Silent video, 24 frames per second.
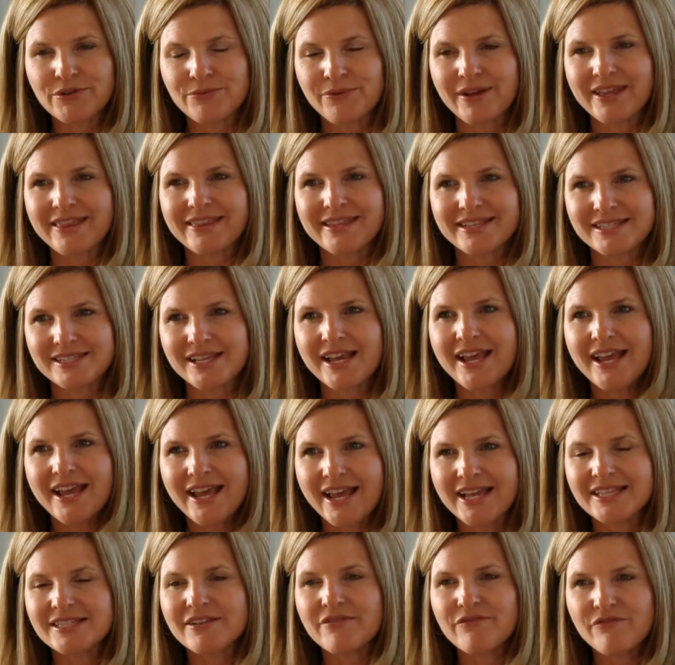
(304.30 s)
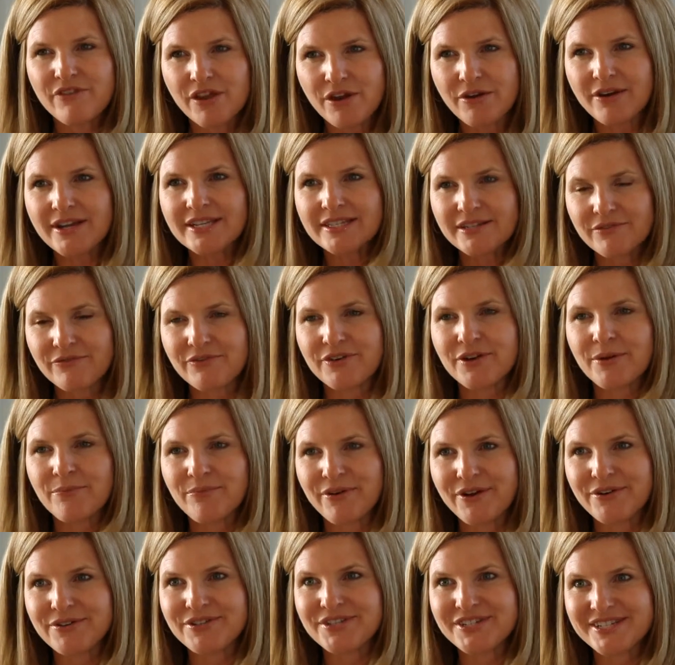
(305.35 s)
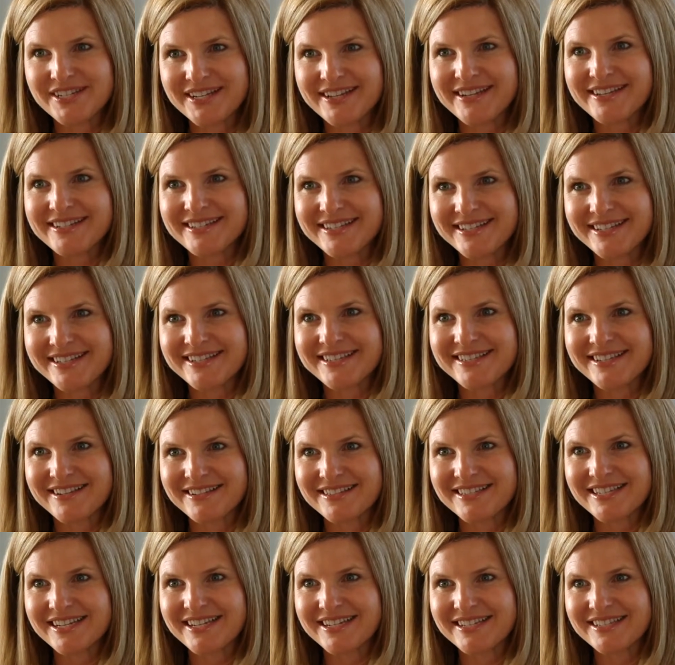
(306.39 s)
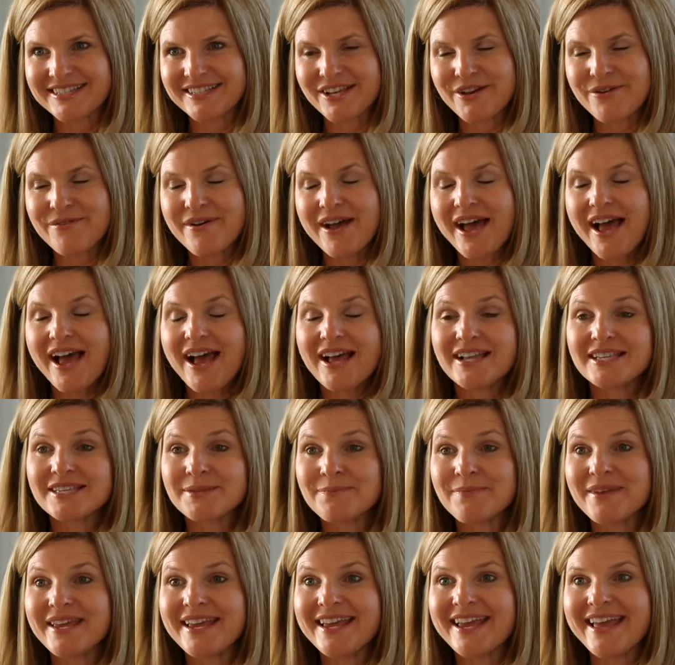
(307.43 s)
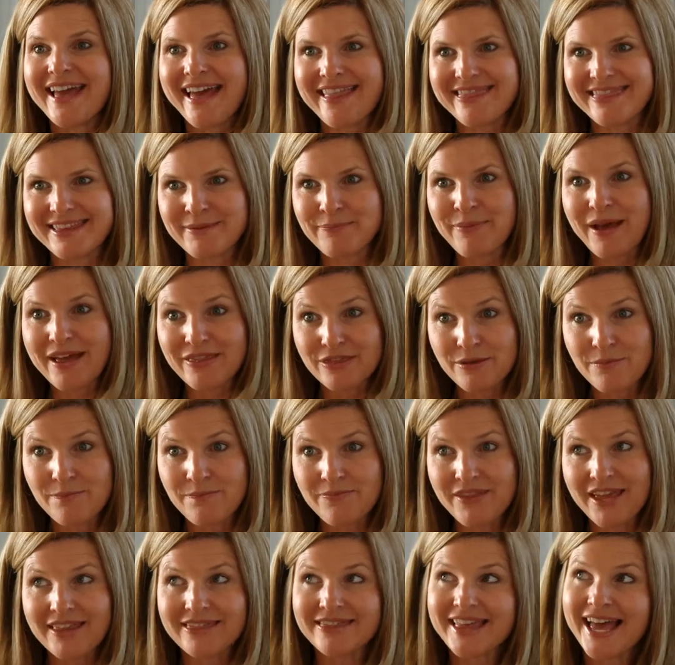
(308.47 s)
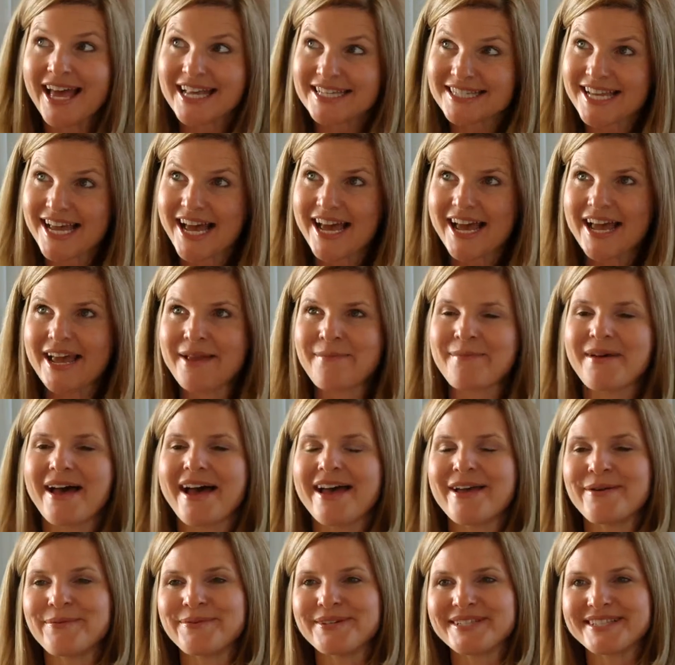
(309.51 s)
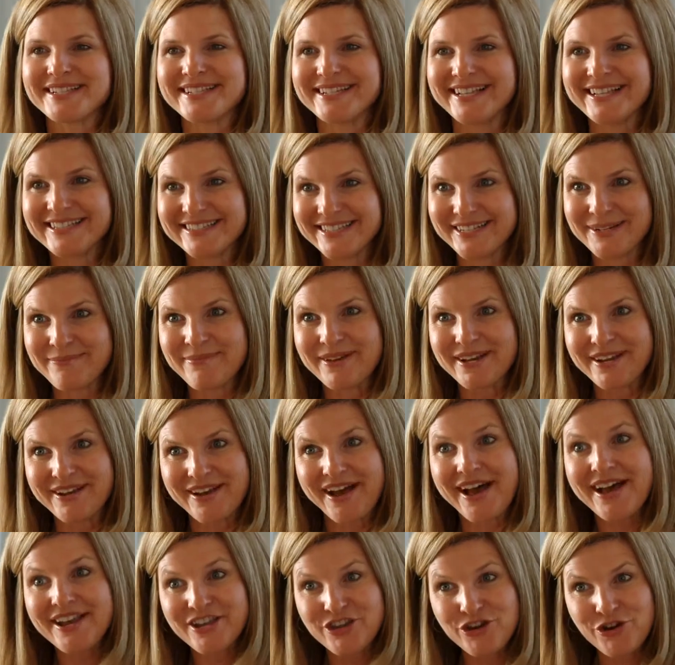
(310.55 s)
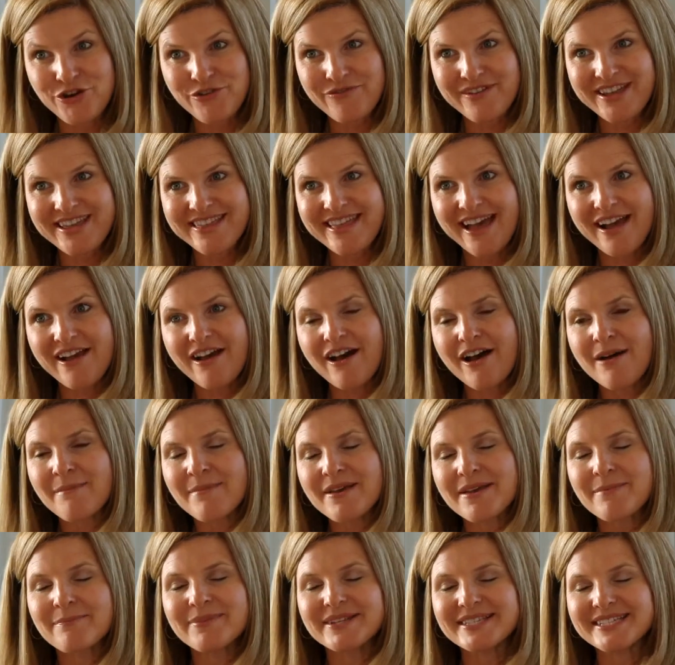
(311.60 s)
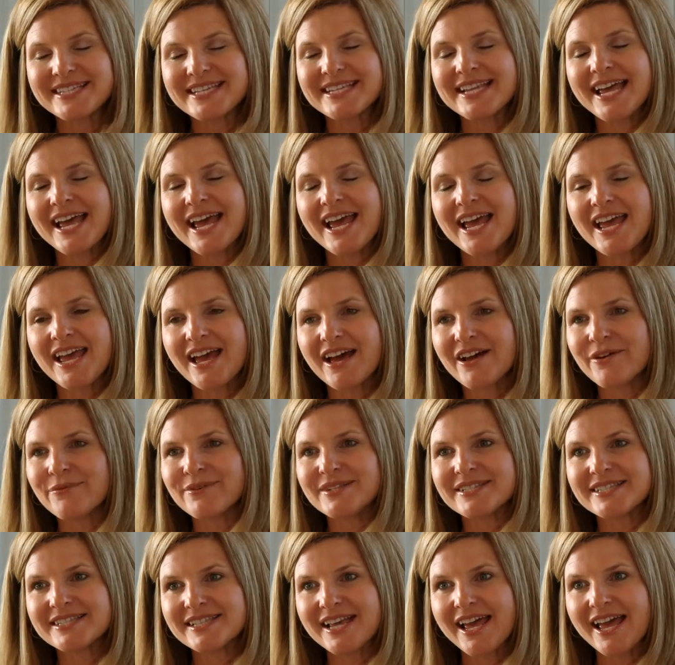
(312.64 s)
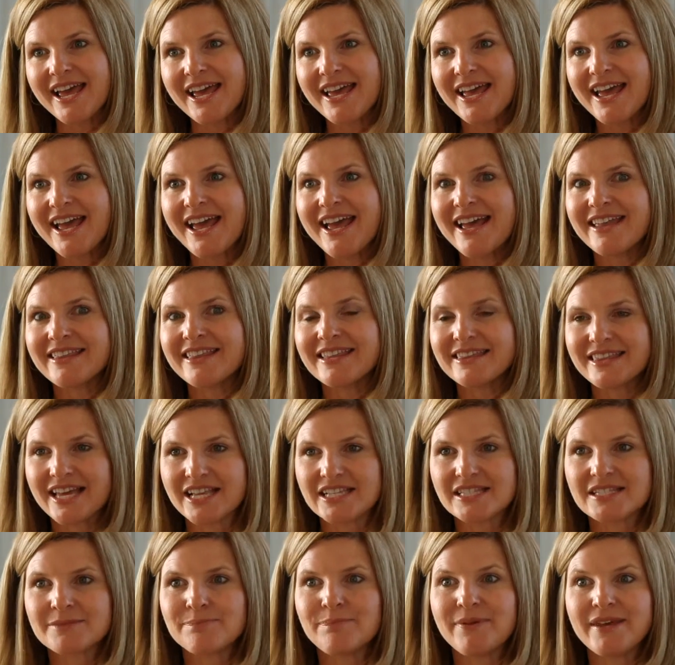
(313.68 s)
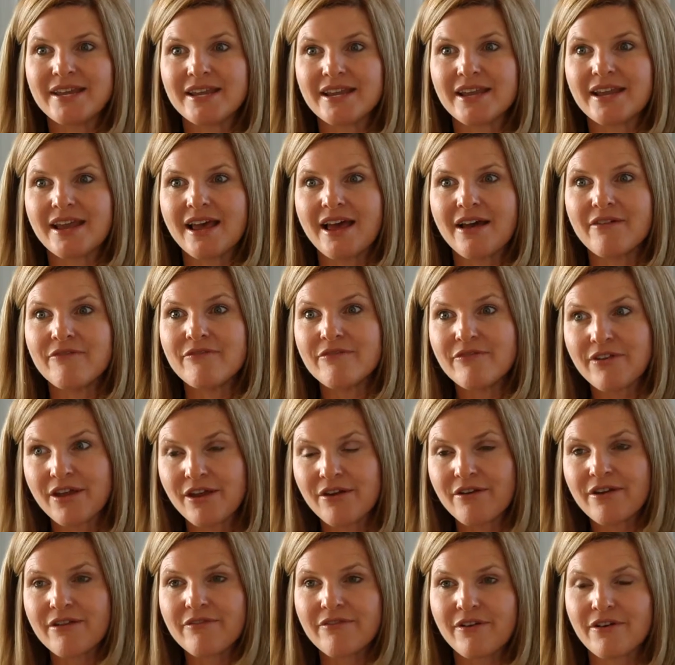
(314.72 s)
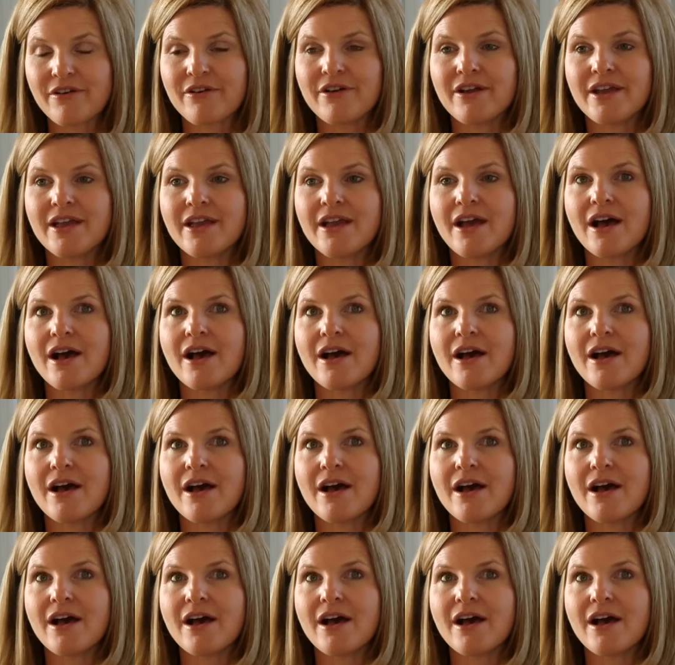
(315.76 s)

with. It's a very different approach to consulting. So to me, at that time, it was a little bit unnerving, that comment, but today I would say that that's been a very, very